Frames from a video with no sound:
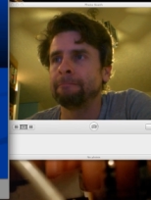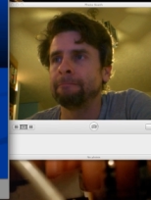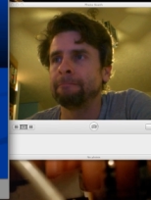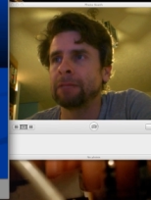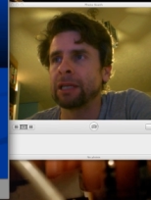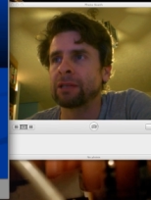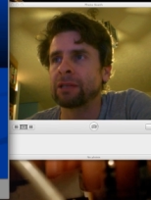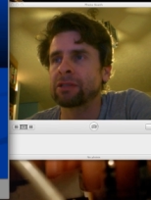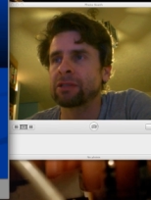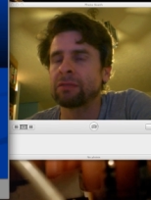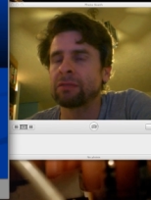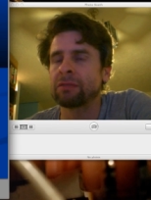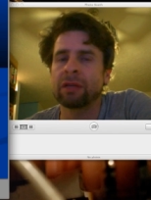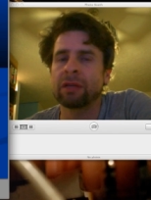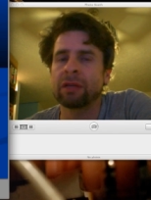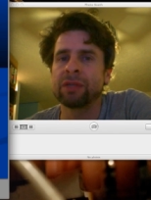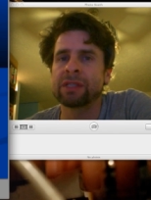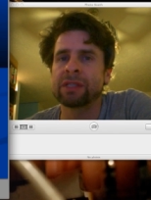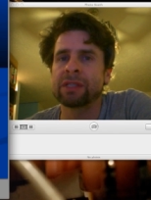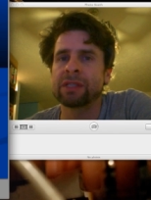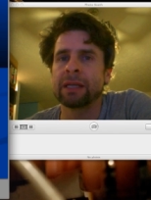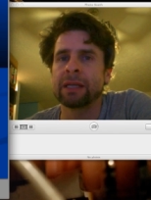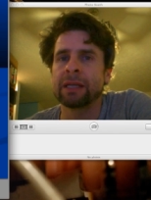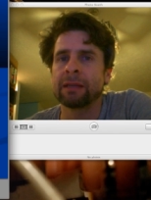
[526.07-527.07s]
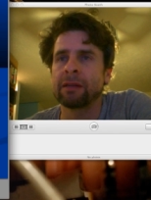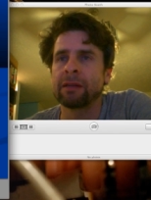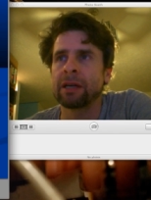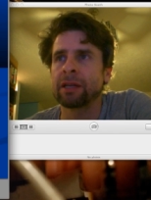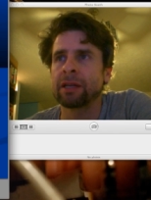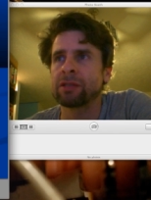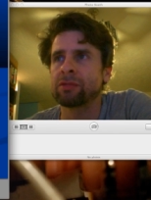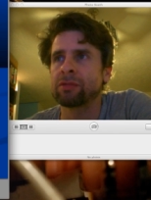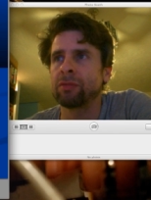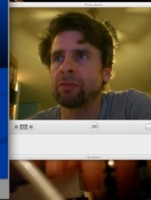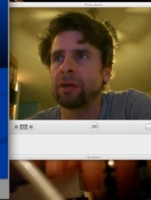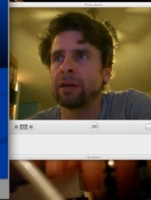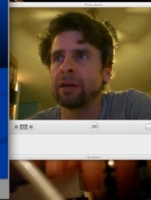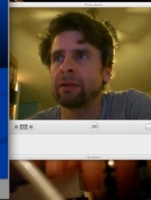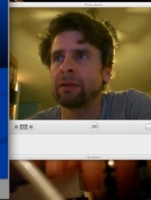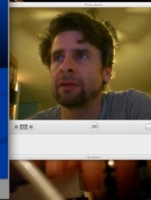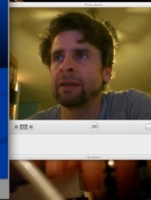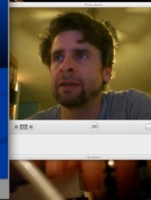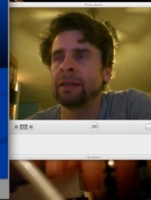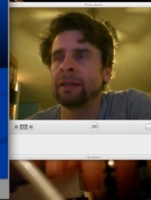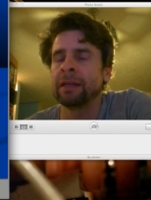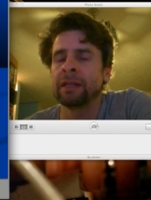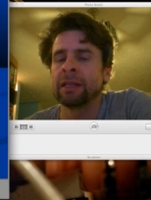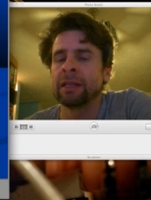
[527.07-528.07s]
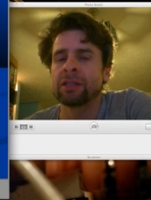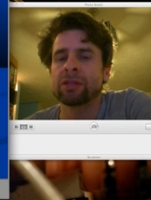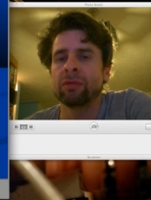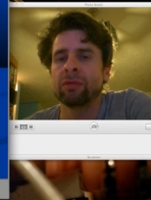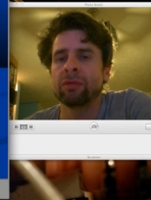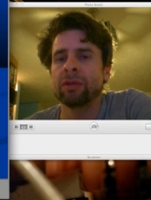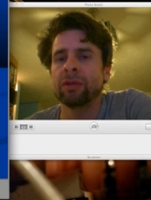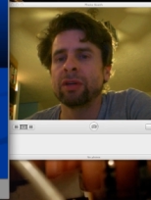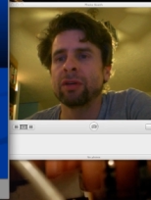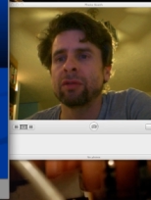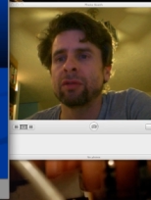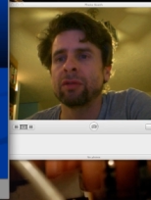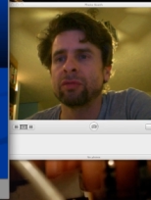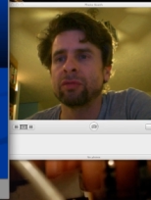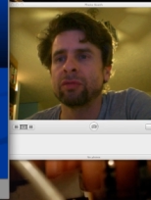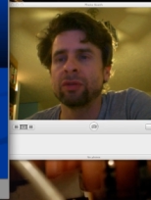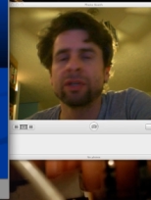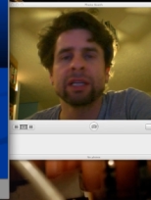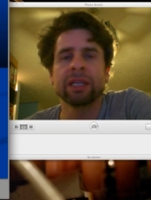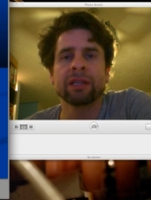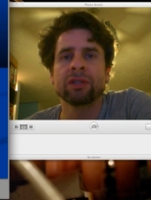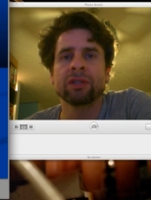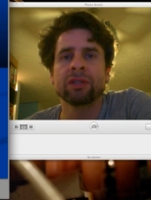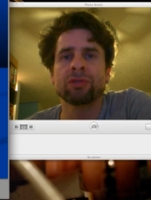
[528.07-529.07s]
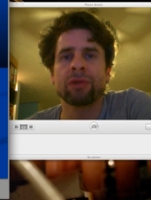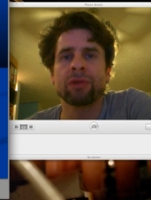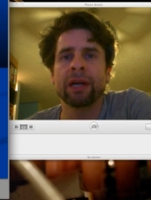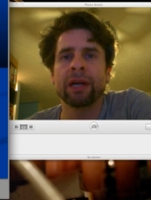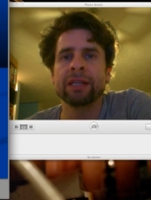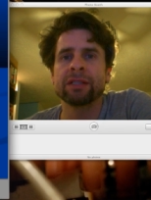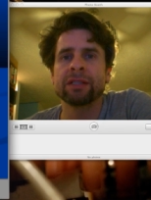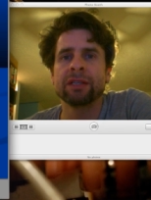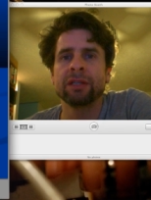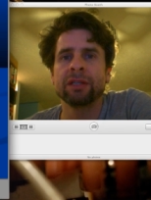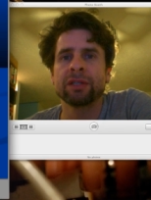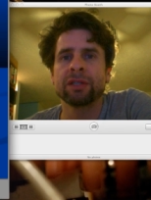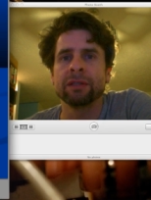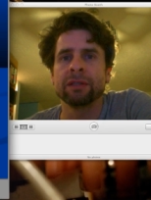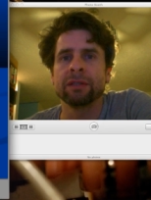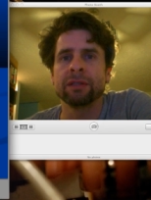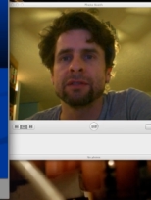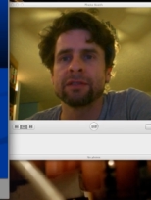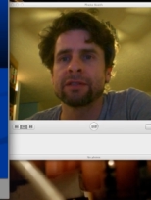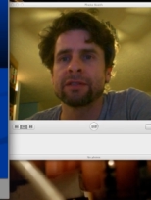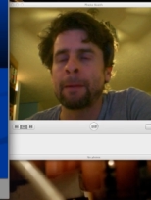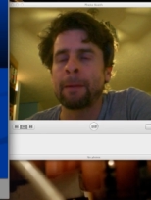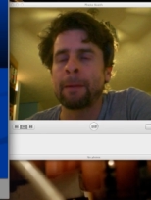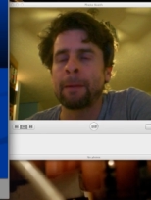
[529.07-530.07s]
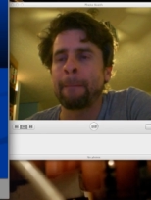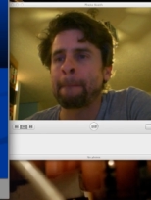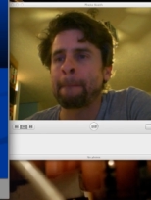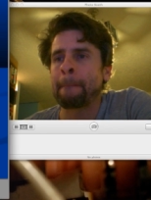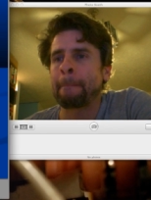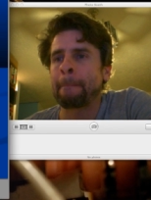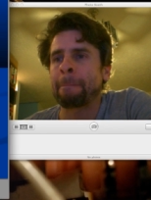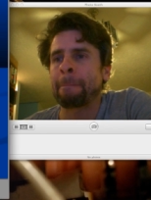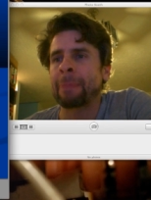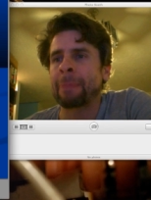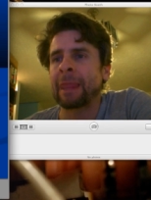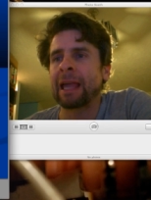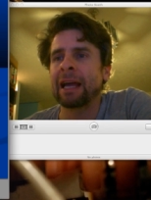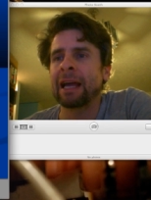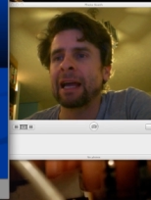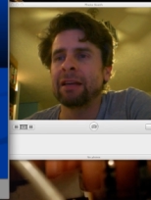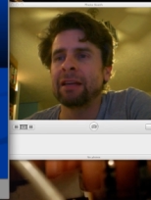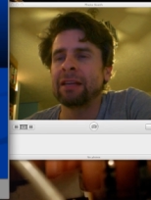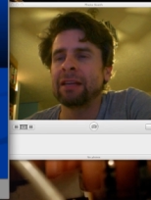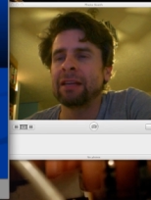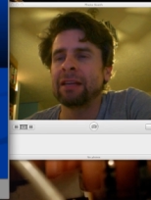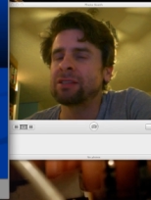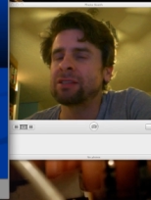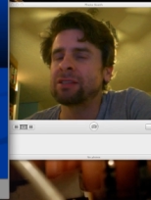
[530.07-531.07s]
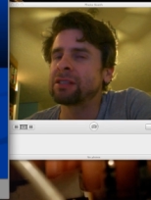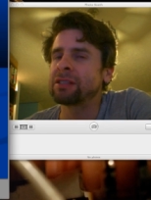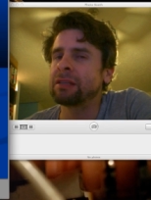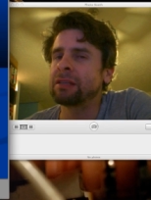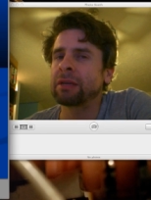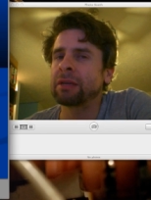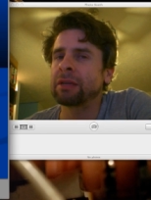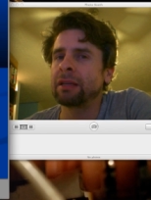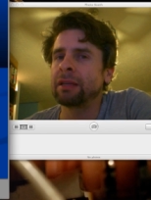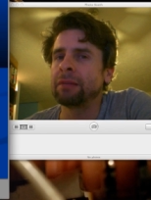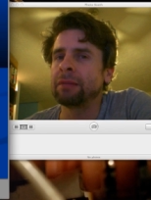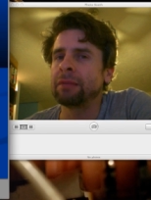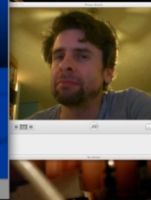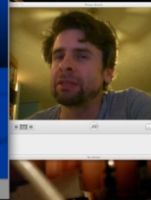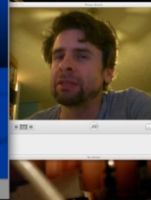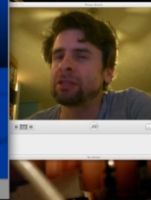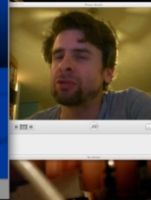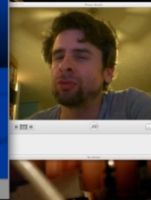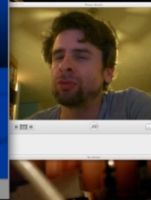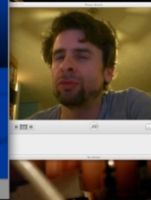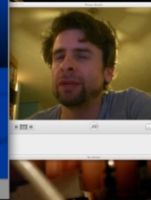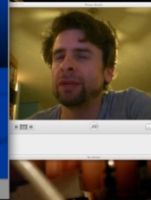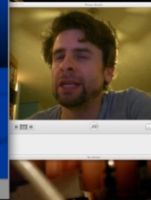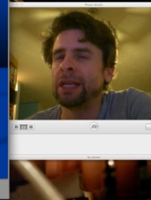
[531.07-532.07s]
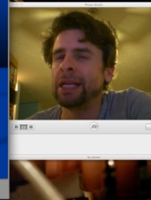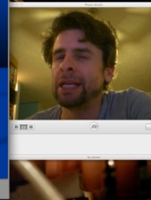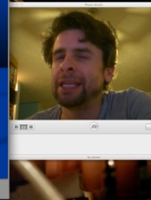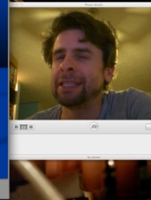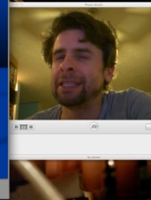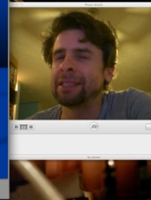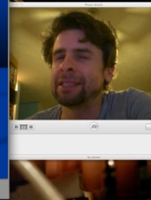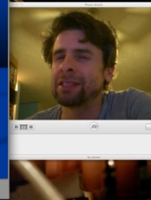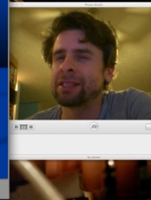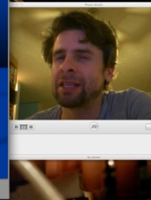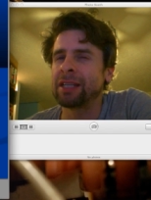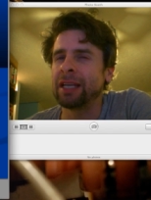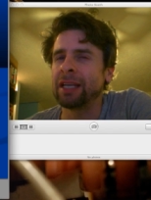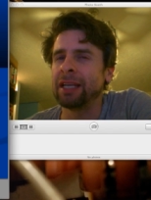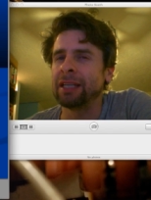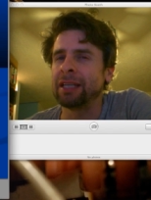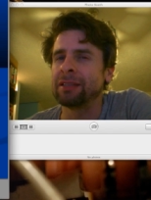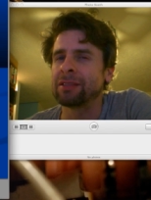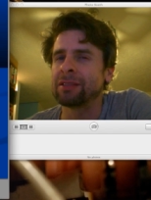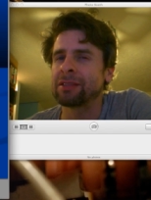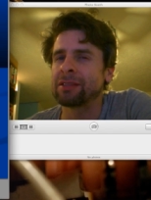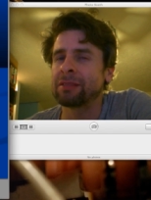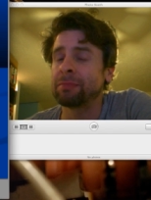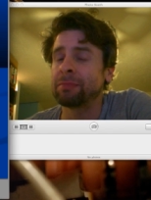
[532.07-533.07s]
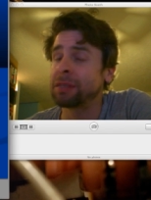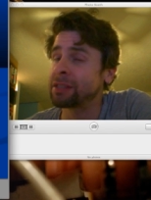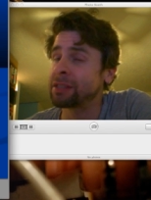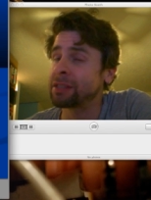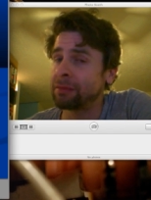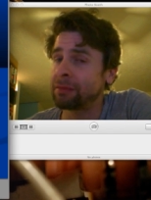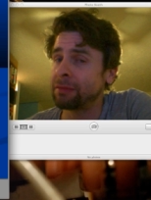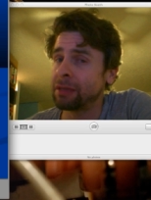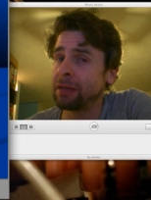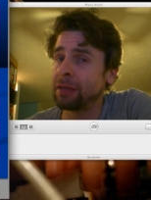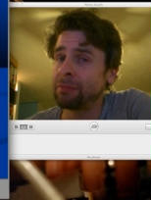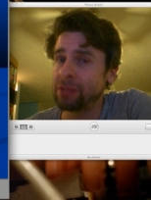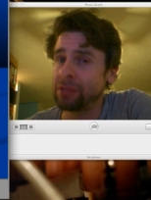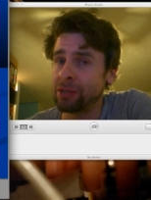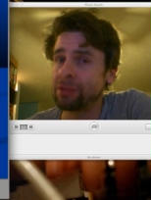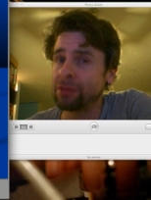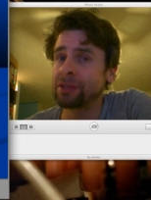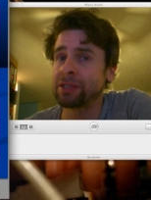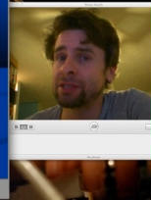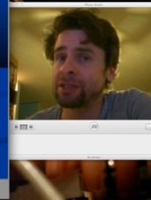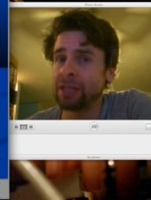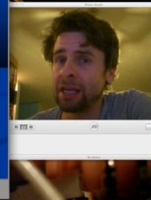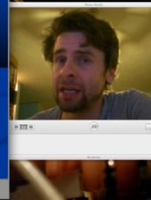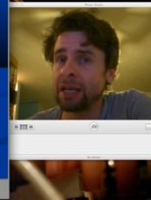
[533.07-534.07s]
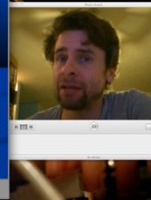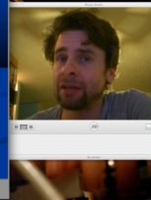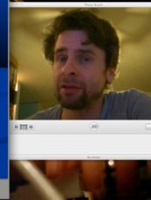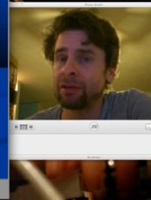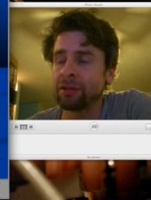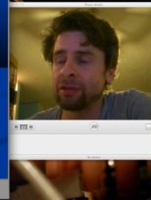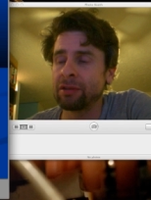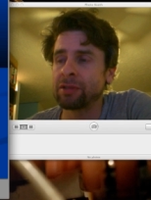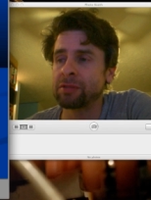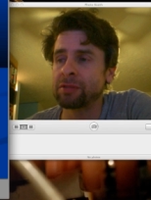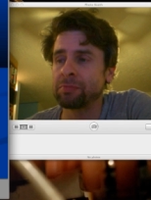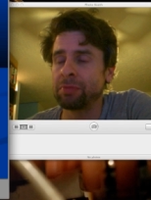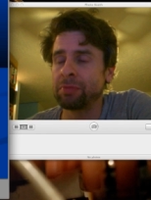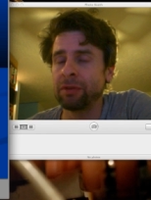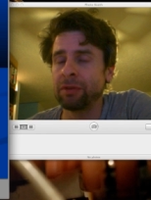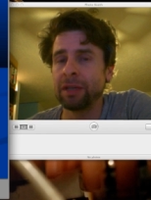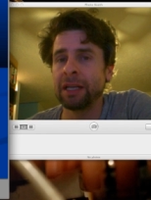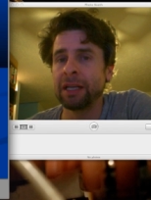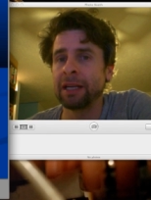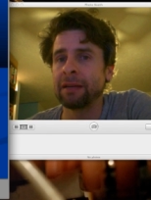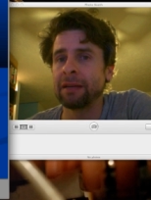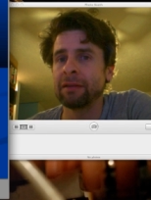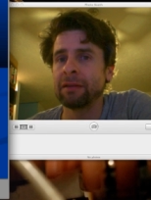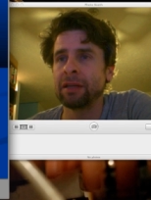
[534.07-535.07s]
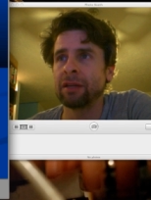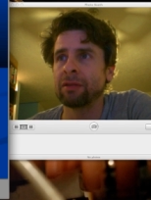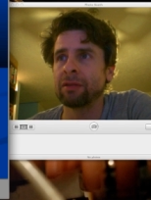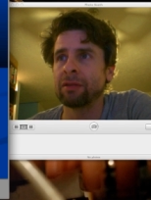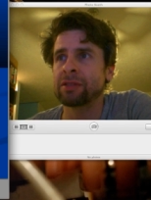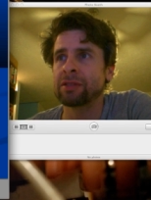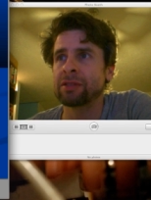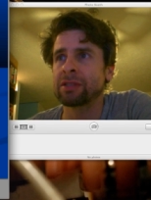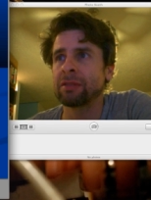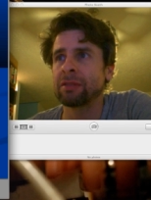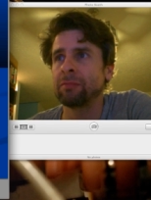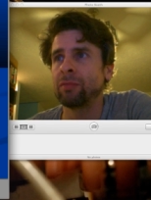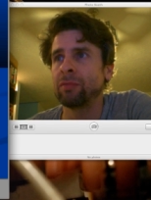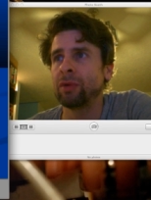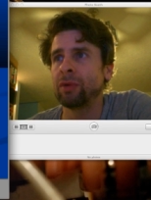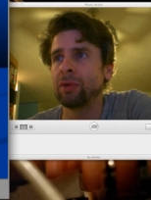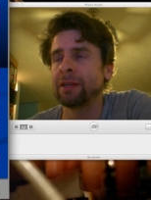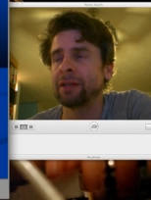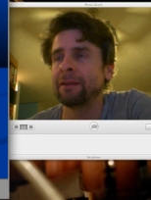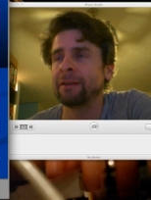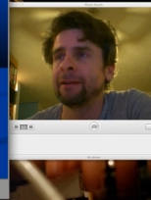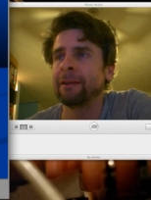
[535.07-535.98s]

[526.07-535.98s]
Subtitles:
something we see a lot as well. So look at the transitions. And this is typically between scenes, but sometimes you'll see editors putting, somewhat